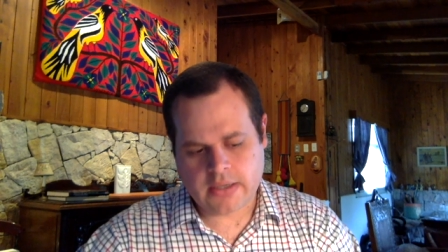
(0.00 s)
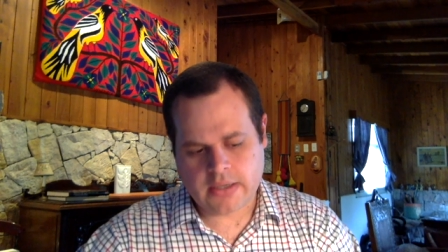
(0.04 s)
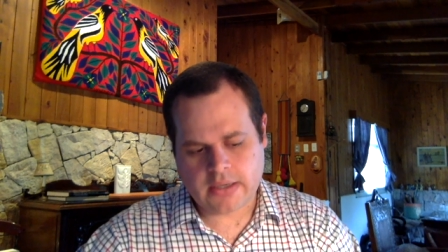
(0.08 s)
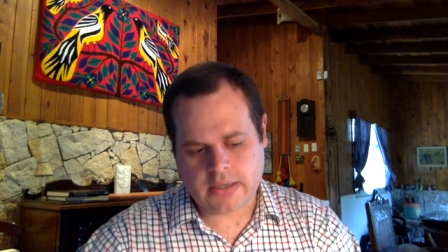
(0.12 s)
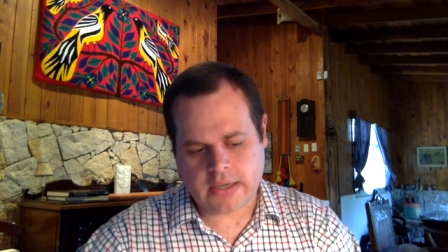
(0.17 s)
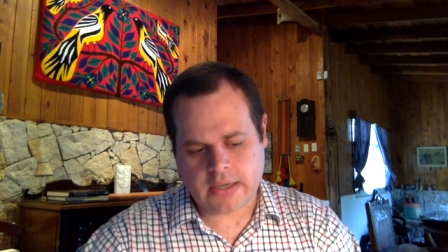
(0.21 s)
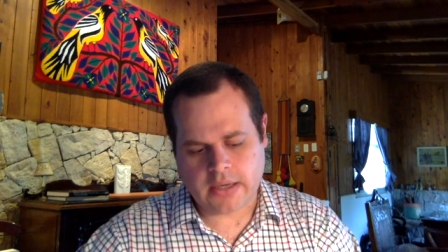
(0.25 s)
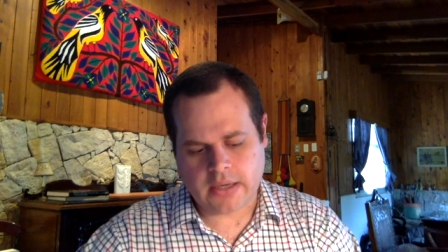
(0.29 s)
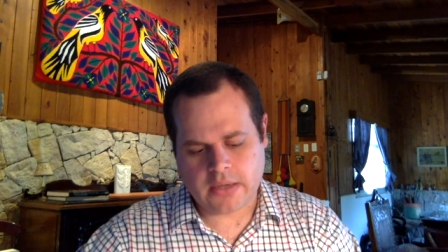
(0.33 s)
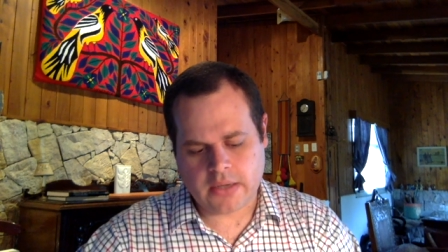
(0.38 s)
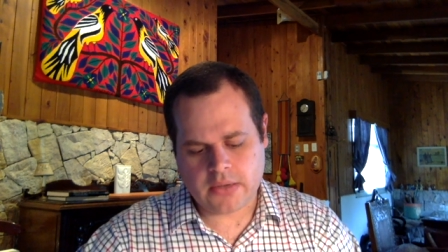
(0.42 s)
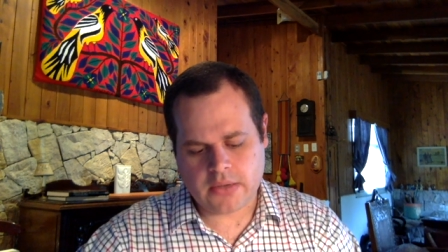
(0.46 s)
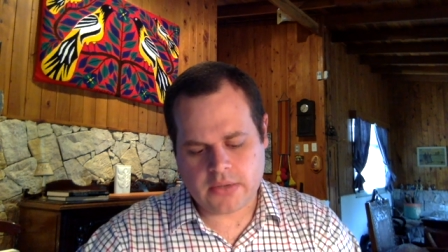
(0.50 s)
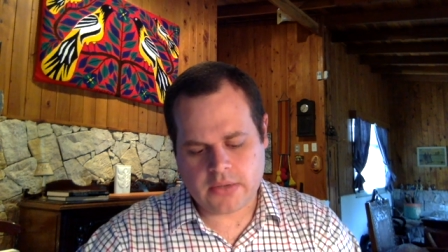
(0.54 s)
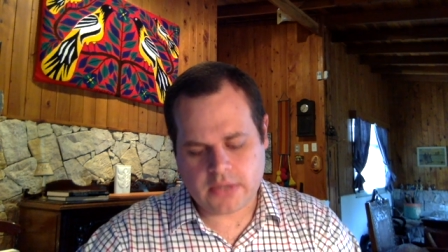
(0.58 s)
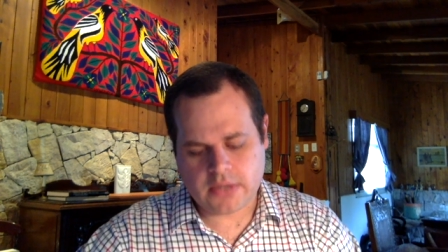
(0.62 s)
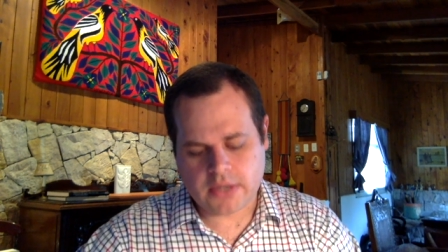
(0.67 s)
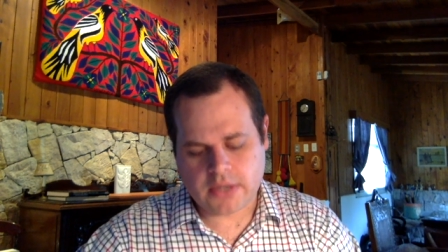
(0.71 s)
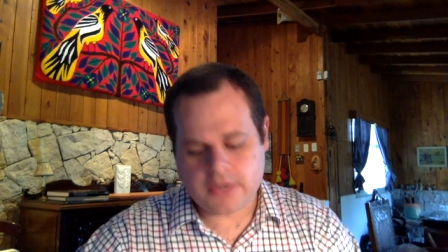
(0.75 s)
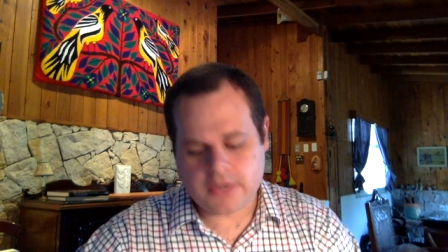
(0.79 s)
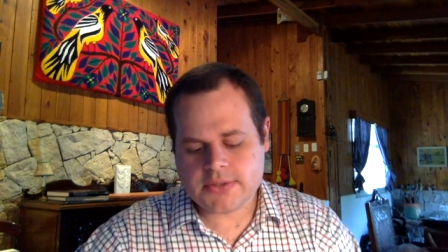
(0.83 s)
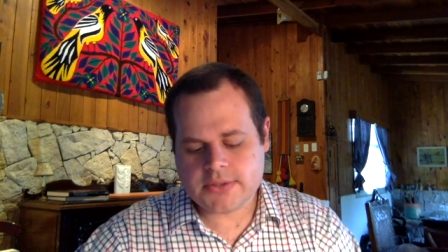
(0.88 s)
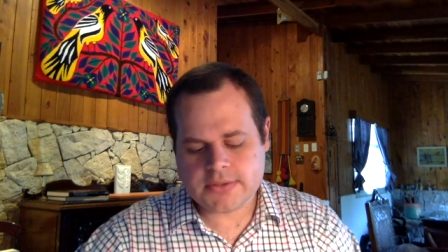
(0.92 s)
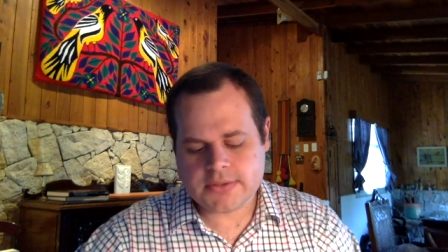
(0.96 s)
I'll
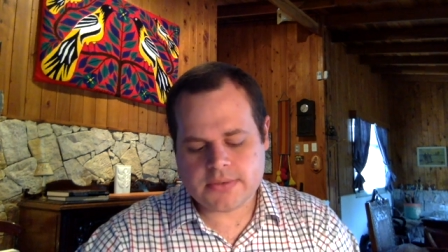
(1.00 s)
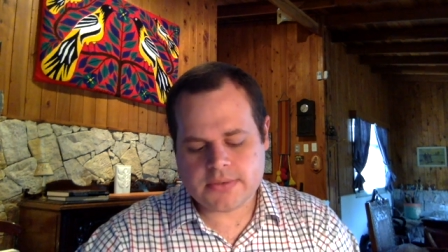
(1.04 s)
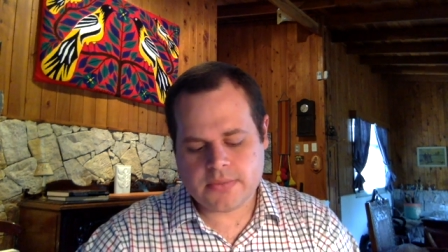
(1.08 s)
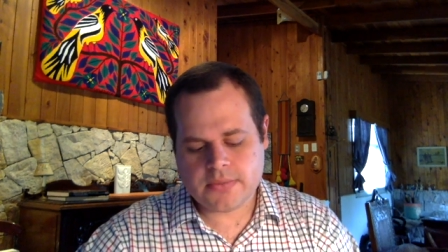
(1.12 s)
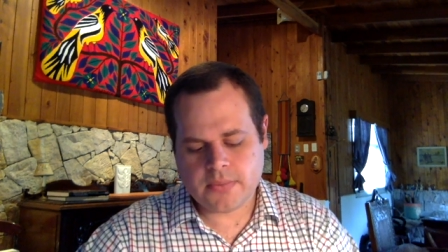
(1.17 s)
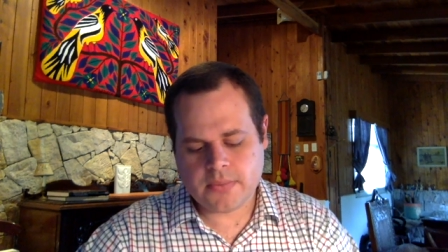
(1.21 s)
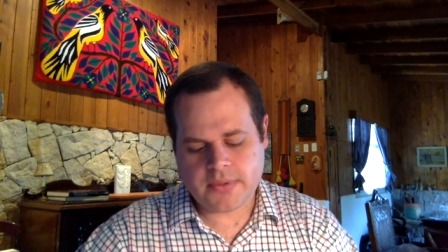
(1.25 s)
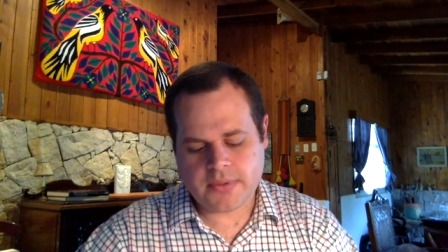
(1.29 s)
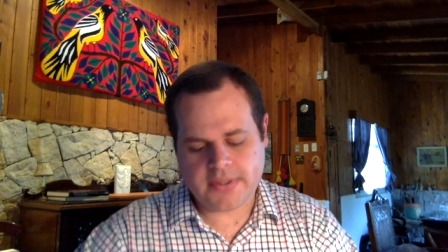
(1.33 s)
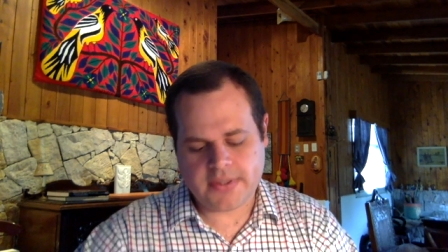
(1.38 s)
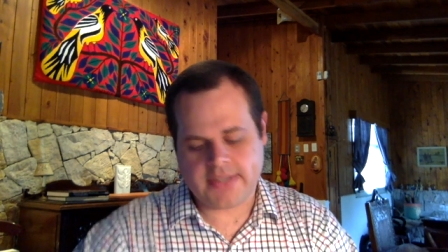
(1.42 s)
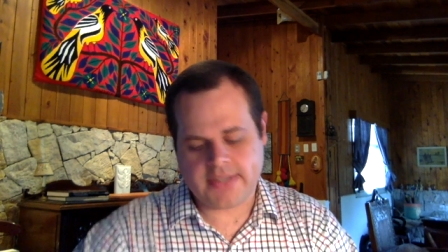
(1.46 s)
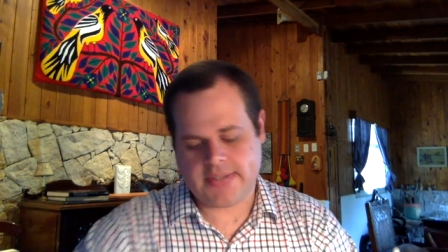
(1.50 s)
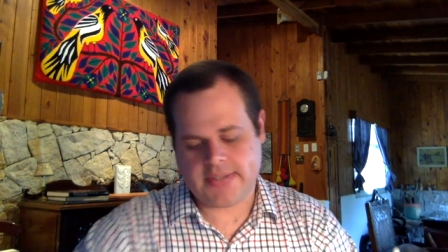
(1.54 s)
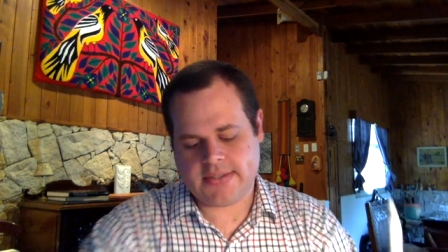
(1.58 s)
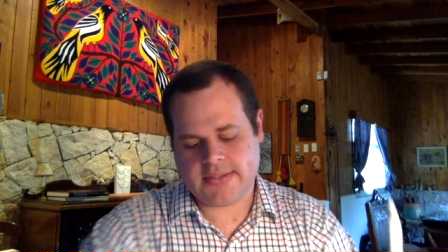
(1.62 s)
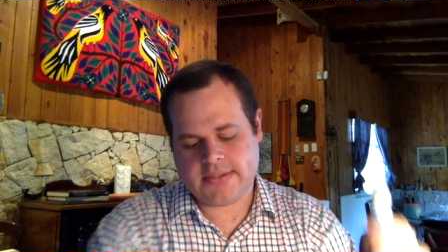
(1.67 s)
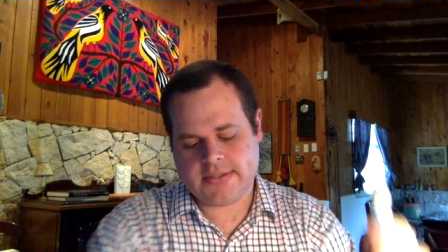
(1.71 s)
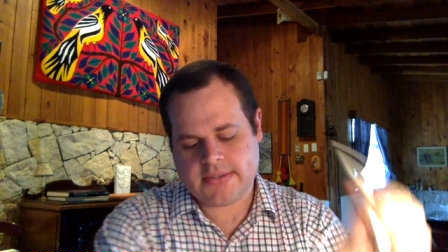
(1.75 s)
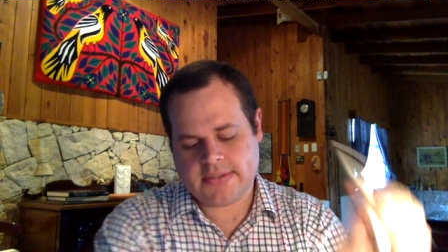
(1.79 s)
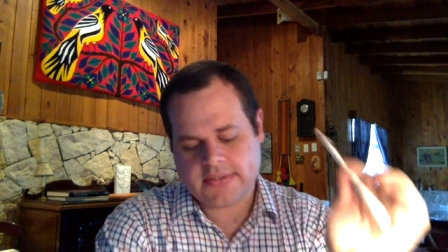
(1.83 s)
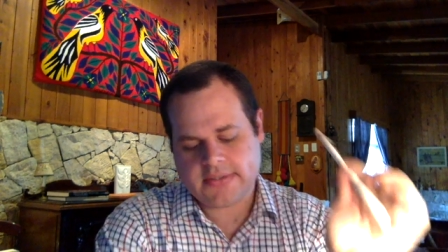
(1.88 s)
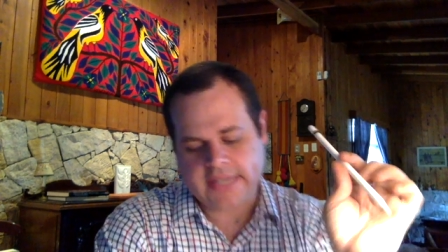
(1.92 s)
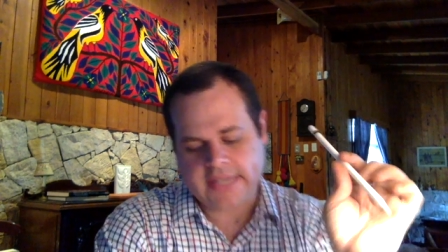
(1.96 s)
close with this
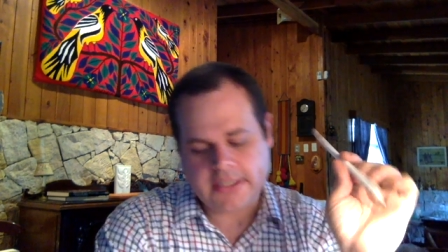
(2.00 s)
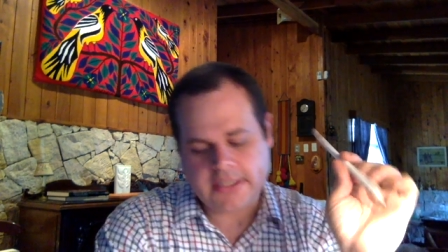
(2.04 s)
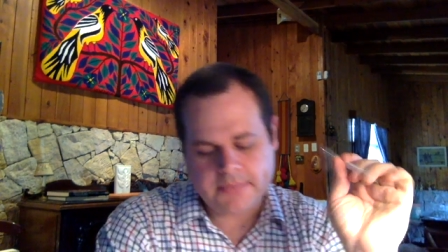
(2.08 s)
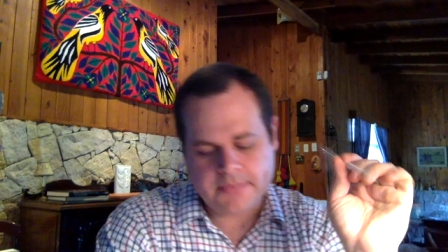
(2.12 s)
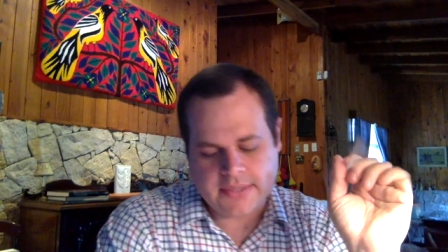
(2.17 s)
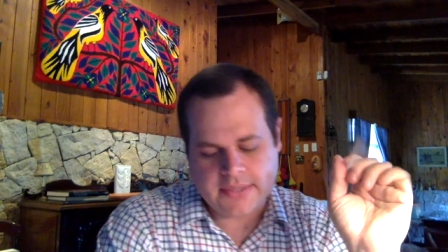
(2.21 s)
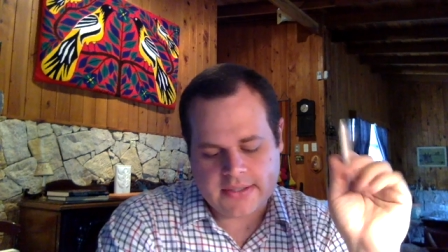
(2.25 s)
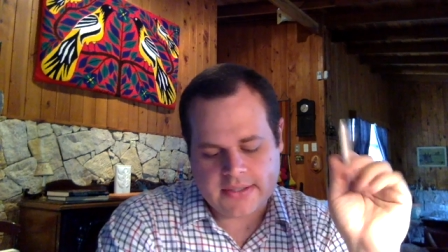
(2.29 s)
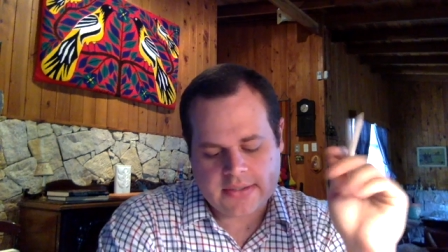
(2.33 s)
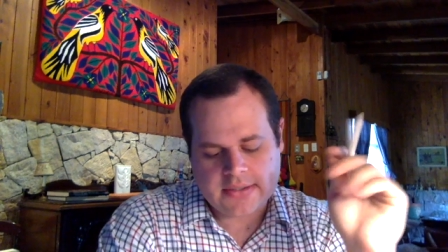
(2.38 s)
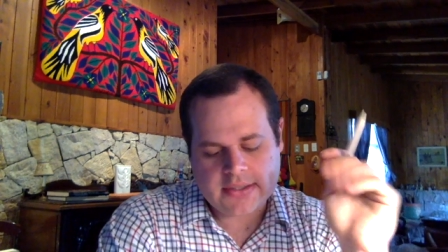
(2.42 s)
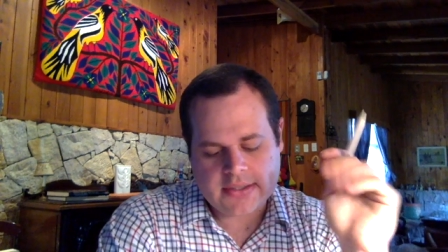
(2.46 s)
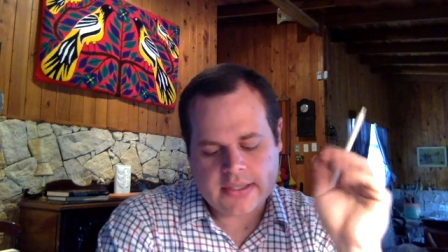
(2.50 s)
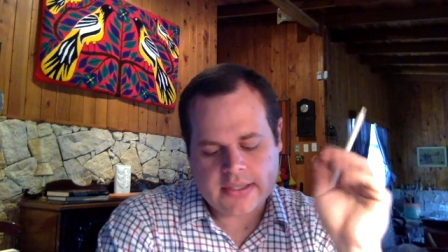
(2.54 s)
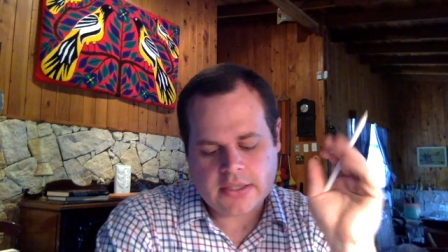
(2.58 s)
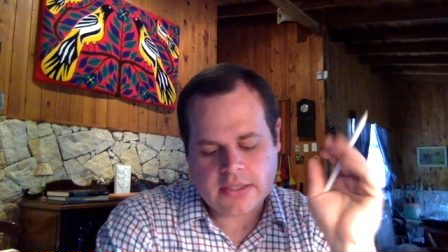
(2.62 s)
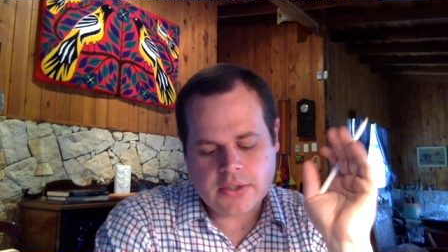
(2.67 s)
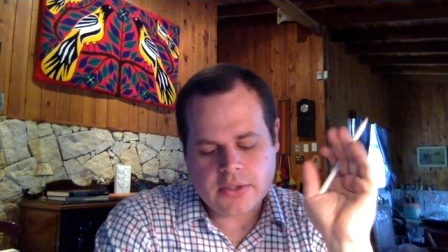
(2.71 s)
statement.